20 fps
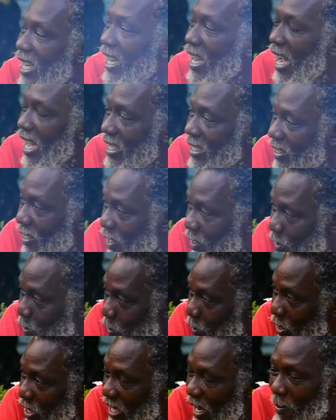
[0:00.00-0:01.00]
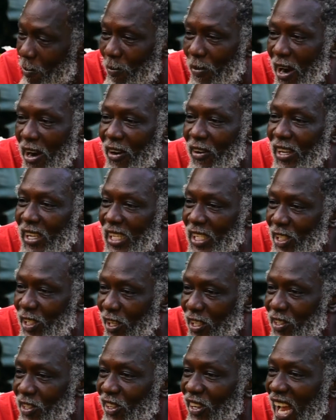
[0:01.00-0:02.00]
the Constitution for
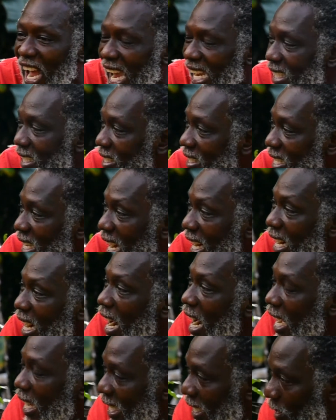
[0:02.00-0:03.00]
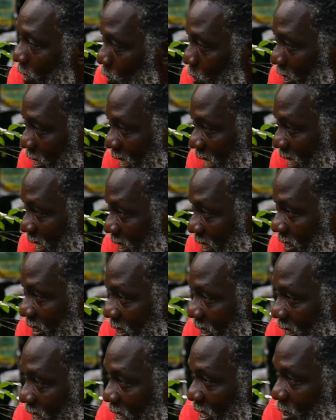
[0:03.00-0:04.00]
religious rights, according to these
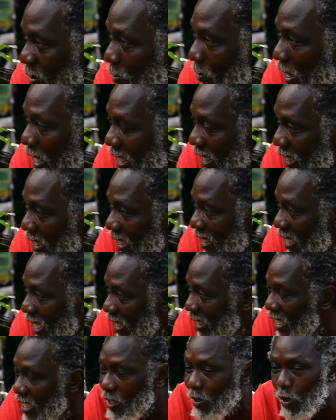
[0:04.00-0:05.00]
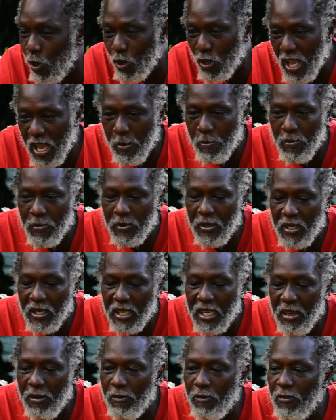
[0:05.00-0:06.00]
politicians, is all them
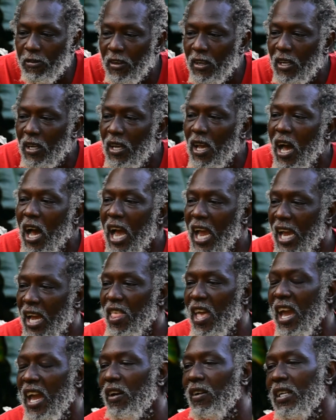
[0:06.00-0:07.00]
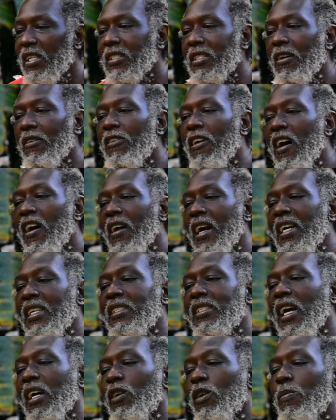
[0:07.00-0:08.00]
give. And I Rastafari
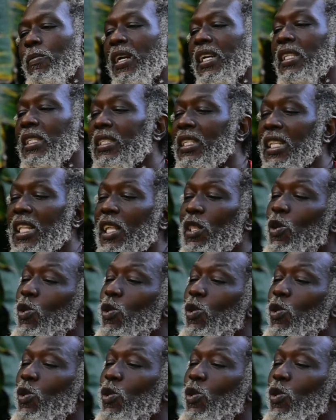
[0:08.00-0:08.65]
sacrament. And I